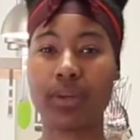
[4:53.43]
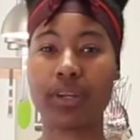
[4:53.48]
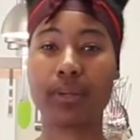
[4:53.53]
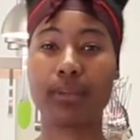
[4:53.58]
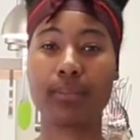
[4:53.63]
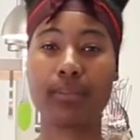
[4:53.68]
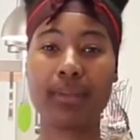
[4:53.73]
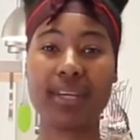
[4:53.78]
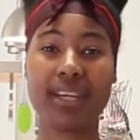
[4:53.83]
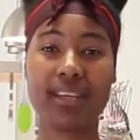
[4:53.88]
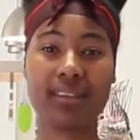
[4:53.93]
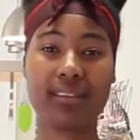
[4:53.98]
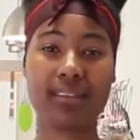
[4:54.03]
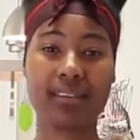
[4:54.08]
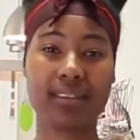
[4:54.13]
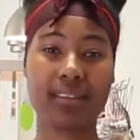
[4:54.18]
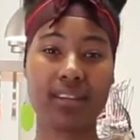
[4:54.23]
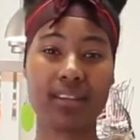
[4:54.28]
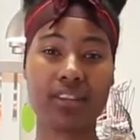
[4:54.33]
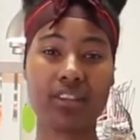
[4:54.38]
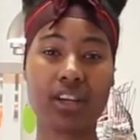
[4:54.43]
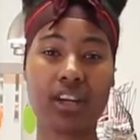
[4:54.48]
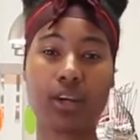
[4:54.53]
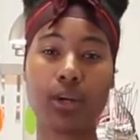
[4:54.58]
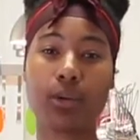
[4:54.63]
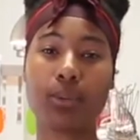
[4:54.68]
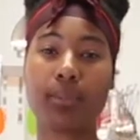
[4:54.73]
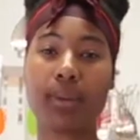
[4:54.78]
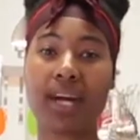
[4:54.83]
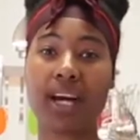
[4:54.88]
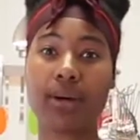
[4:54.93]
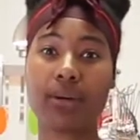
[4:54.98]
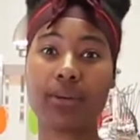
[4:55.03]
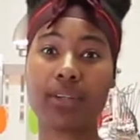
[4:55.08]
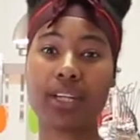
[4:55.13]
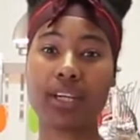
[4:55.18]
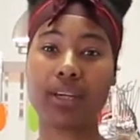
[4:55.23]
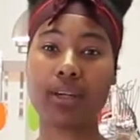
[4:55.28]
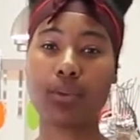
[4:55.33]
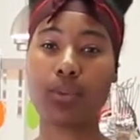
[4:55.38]
we're going to mix the charcoal
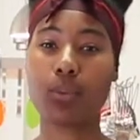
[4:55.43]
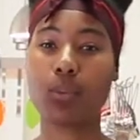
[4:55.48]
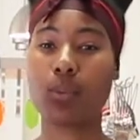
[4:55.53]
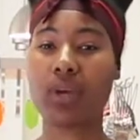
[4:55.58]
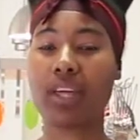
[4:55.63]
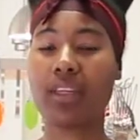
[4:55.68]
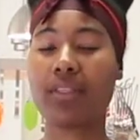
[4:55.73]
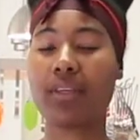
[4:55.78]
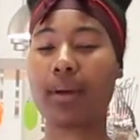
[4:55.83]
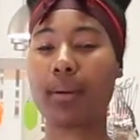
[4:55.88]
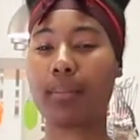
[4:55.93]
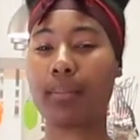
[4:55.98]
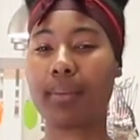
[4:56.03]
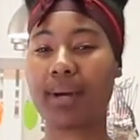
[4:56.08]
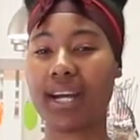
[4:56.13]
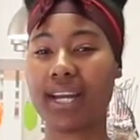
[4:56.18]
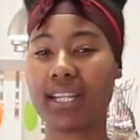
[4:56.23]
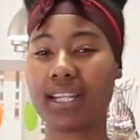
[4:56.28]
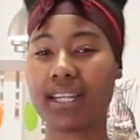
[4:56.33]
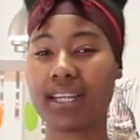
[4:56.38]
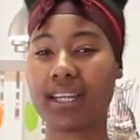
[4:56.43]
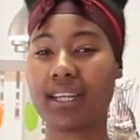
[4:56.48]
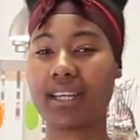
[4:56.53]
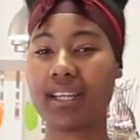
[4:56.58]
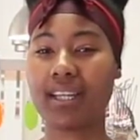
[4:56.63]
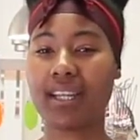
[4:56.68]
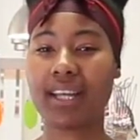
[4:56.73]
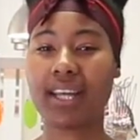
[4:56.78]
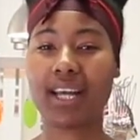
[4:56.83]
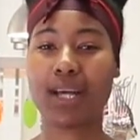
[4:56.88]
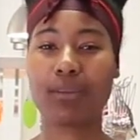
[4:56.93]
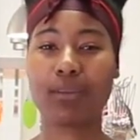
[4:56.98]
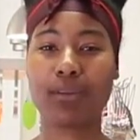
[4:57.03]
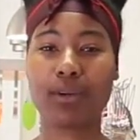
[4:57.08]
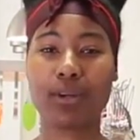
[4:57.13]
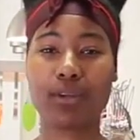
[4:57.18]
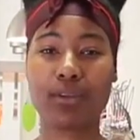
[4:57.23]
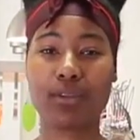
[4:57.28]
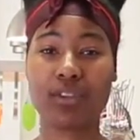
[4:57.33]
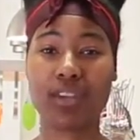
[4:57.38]
powder with a binder, and
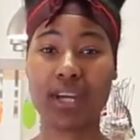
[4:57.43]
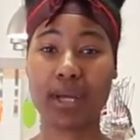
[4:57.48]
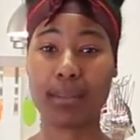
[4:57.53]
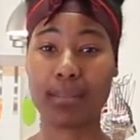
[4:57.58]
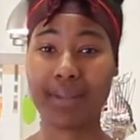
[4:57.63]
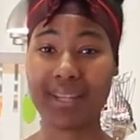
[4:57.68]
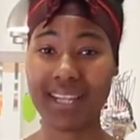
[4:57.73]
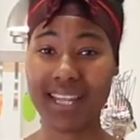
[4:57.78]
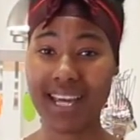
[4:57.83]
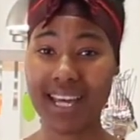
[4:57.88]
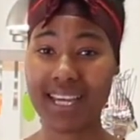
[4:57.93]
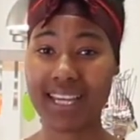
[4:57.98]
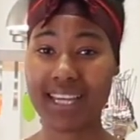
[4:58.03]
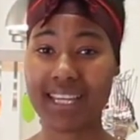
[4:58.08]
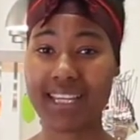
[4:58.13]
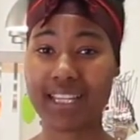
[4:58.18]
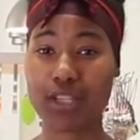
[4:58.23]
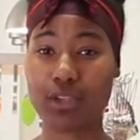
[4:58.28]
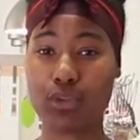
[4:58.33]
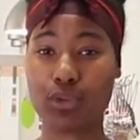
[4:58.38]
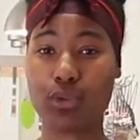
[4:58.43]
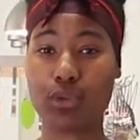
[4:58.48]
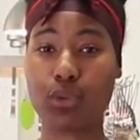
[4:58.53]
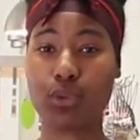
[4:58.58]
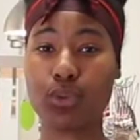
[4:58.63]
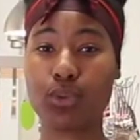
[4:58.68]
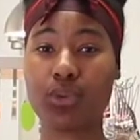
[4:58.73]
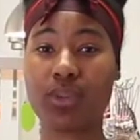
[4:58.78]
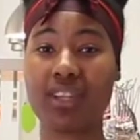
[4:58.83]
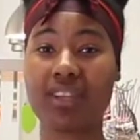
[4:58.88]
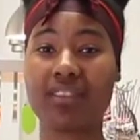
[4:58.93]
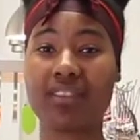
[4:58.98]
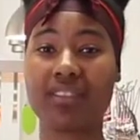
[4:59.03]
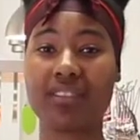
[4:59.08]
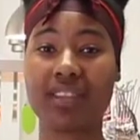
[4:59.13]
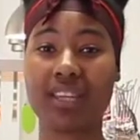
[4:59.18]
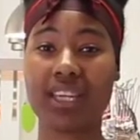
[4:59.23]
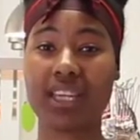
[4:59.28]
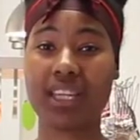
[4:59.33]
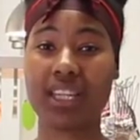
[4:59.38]
we're going to apply it to the
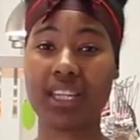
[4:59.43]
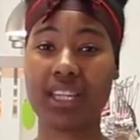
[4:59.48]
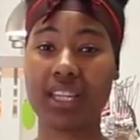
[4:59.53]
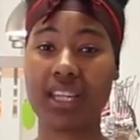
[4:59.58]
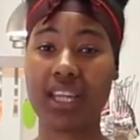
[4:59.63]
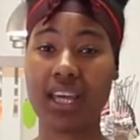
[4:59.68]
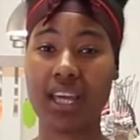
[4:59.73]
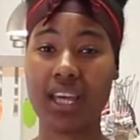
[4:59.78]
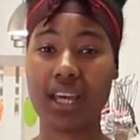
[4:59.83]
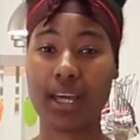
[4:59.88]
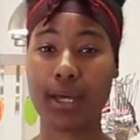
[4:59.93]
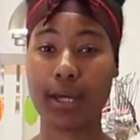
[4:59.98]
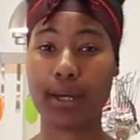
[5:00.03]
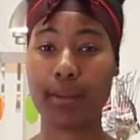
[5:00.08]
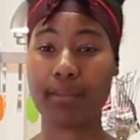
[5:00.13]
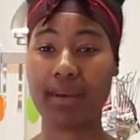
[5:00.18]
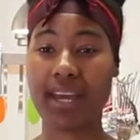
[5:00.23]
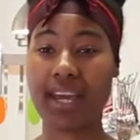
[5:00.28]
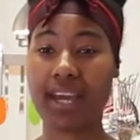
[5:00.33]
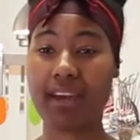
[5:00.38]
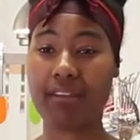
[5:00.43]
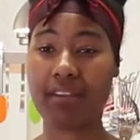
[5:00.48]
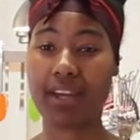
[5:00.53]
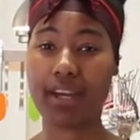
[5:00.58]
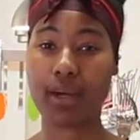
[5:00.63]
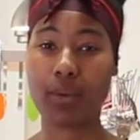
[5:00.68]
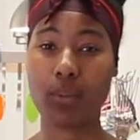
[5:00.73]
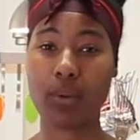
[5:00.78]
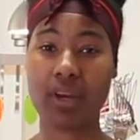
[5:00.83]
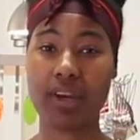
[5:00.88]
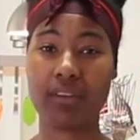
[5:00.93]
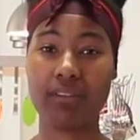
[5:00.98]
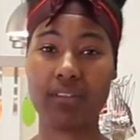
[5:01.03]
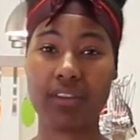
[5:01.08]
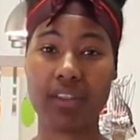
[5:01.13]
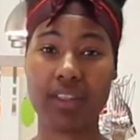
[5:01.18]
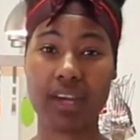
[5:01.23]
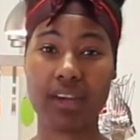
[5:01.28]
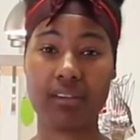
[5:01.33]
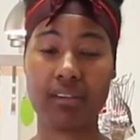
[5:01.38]
skin area,
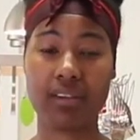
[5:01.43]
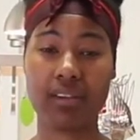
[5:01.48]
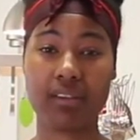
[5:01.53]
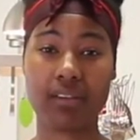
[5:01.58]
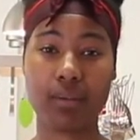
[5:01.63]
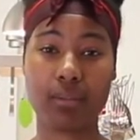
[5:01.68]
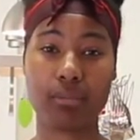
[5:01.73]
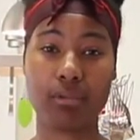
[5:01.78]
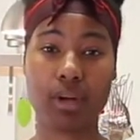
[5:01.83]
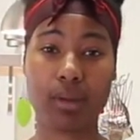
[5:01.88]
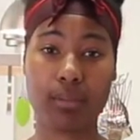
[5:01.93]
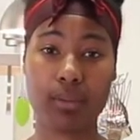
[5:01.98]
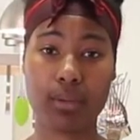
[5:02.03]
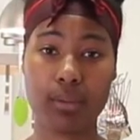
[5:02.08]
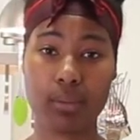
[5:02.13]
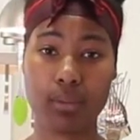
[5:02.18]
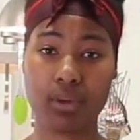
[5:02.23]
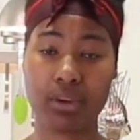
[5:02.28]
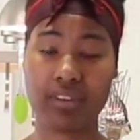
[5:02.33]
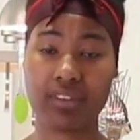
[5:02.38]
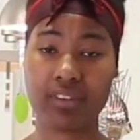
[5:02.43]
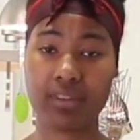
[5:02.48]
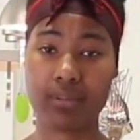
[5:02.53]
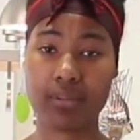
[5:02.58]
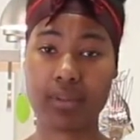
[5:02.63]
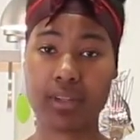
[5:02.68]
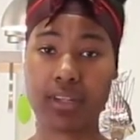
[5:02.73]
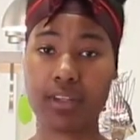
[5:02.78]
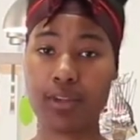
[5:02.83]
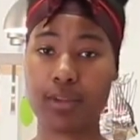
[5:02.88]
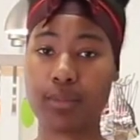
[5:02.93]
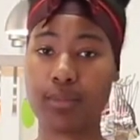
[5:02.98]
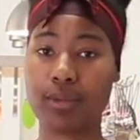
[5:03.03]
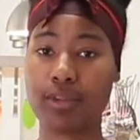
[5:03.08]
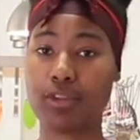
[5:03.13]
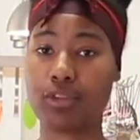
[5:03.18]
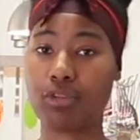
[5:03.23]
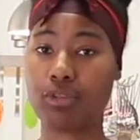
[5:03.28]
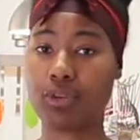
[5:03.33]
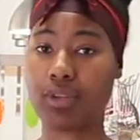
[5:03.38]
wherever there is a problem, wherever something needs to
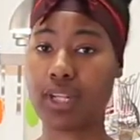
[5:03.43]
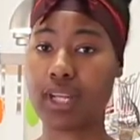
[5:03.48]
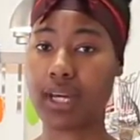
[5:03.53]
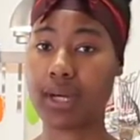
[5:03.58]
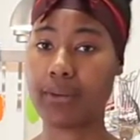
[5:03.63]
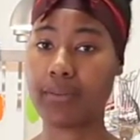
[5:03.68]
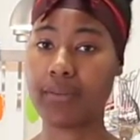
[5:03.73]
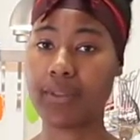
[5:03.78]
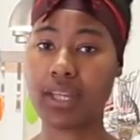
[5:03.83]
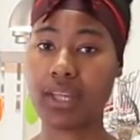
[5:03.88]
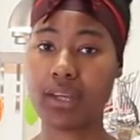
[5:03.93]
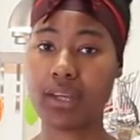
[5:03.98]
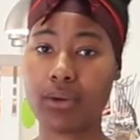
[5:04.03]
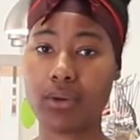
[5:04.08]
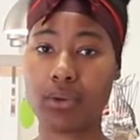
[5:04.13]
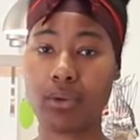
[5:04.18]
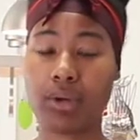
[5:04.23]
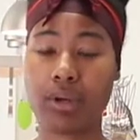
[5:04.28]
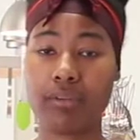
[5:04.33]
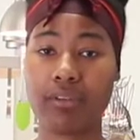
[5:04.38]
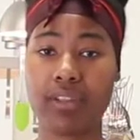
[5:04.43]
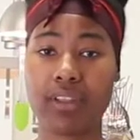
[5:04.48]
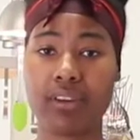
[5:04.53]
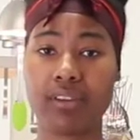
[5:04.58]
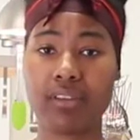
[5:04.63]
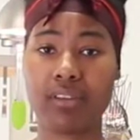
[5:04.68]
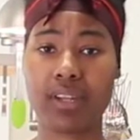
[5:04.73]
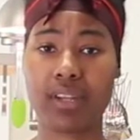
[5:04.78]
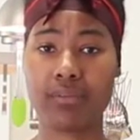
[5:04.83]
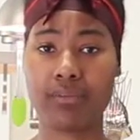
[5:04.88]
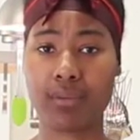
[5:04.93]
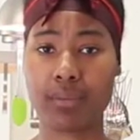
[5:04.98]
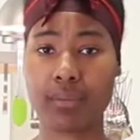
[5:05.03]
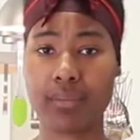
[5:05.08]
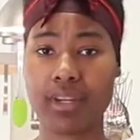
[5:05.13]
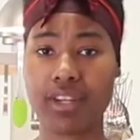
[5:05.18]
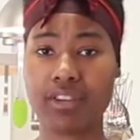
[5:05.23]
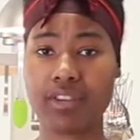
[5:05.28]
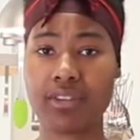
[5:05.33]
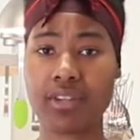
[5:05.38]
be drawn out, or wherever there is an
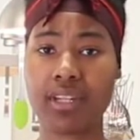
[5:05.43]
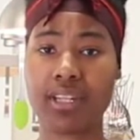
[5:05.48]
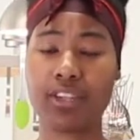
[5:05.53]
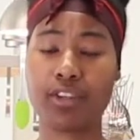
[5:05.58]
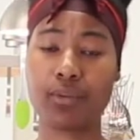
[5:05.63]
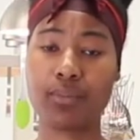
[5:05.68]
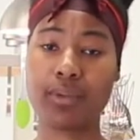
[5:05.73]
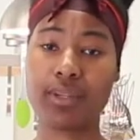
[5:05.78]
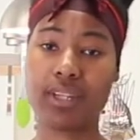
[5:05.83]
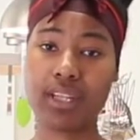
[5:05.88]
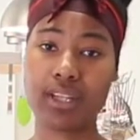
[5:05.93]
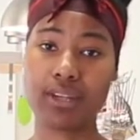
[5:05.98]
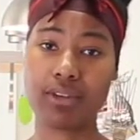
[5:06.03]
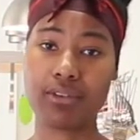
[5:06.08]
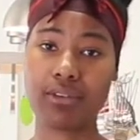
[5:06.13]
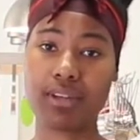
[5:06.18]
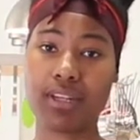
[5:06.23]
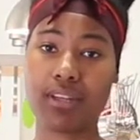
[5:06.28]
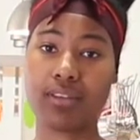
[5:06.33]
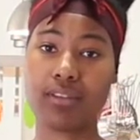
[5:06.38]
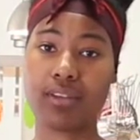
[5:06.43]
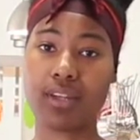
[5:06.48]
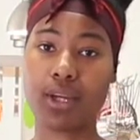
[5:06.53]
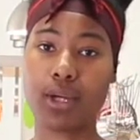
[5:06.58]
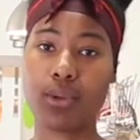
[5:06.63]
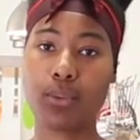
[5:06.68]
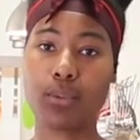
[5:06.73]
inflammation that needs to be decreased.